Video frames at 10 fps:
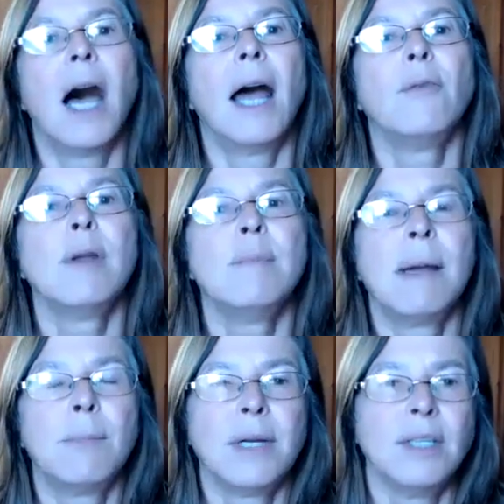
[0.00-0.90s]
on
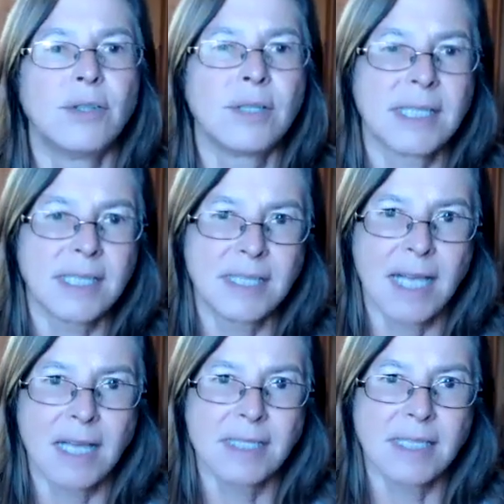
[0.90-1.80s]
remembering your
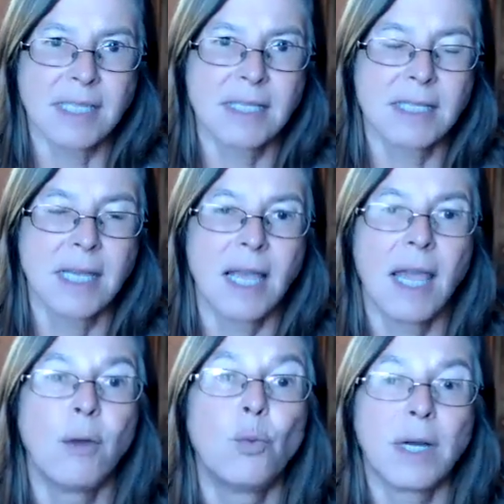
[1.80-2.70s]
successes
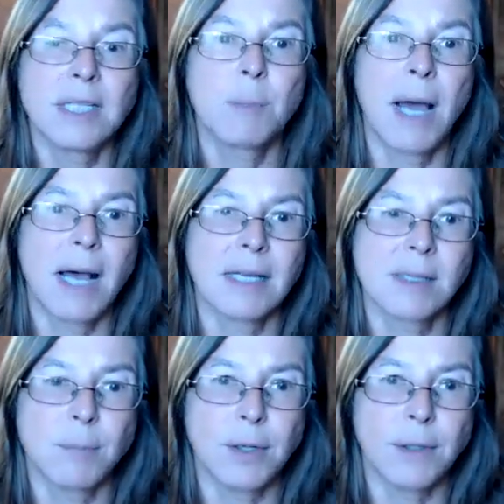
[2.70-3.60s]
and what's
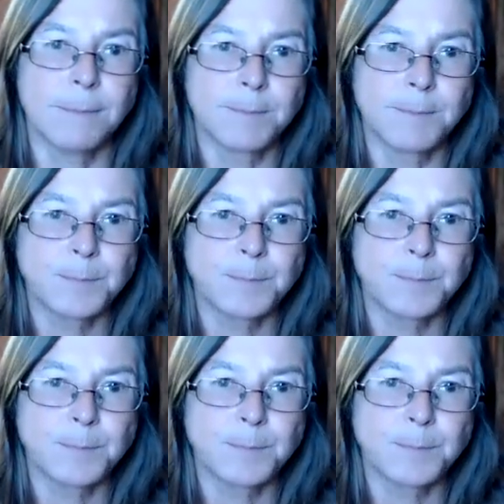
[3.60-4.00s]
possible.